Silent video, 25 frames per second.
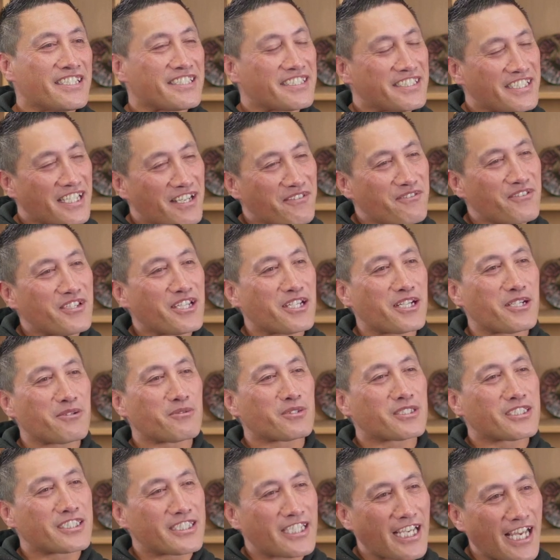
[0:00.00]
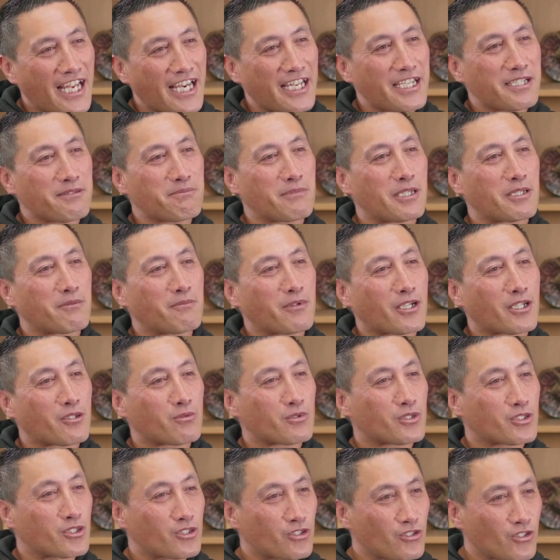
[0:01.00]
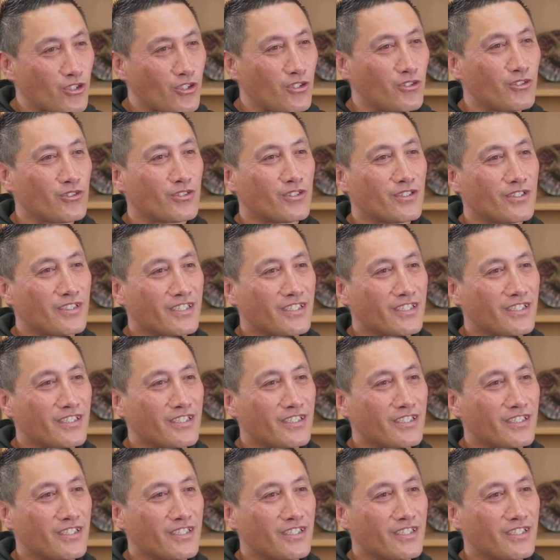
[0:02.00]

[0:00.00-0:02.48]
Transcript: stuff that he was telling me, but it was true.